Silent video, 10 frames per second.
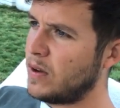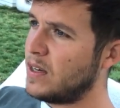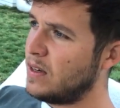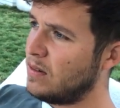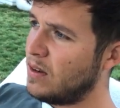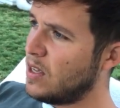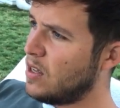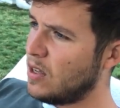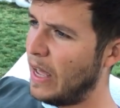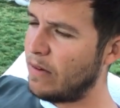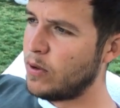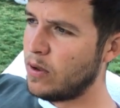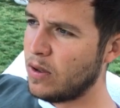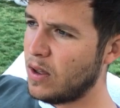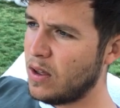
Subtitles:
I didn't have a